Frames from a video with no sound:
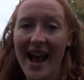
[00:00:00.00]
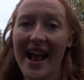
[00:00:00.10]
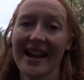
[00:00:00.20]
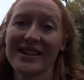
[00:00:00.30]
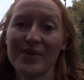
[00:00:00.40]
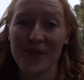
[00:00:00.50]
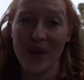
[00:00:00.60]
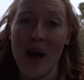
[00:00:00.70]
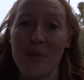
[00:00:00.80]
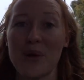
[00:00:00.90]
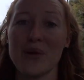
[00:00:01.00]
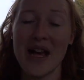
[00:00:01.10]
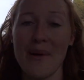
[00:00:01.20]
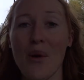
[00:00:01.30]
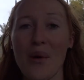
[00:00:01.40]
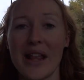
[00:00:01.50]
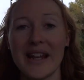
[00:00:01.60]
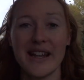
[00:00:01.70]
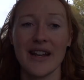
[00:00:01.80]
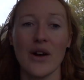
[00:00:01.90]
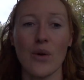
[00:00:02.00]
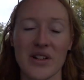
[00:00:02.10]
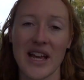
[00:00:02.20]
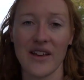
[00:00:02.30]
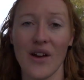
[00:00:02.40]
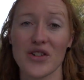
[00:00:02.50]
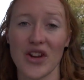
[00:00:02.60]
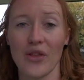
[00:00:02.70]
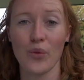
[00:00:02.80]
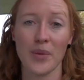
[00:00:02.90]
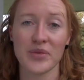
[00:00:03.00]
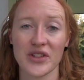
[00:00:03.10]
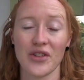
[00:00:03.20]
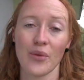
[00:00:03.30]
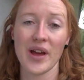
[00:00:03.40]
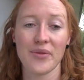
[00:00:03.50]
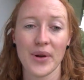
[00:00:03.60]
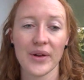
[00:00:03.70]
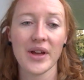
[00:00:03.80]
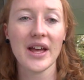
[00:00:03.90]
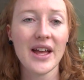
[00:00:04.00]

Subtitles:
And we've got our blue tarpaulin. Oh, I'll show you the worms just on the way through.